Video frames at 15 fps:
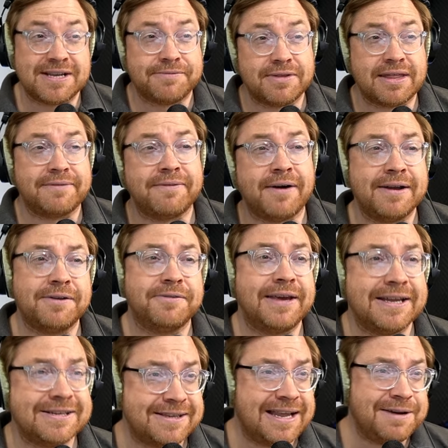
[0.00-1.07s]
stuff that they find on
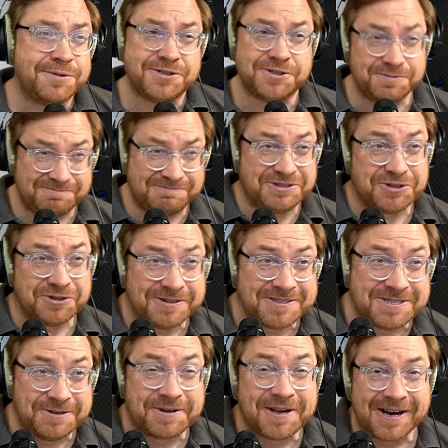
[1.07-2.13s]
the internet, which you
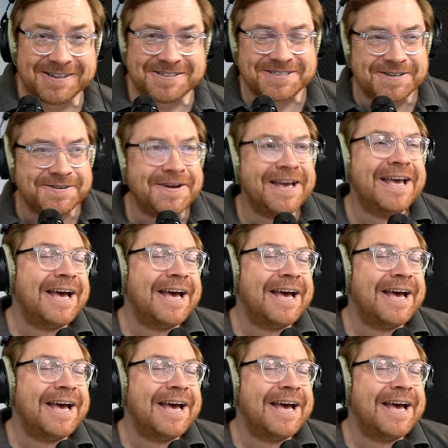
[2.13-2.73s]
can't do.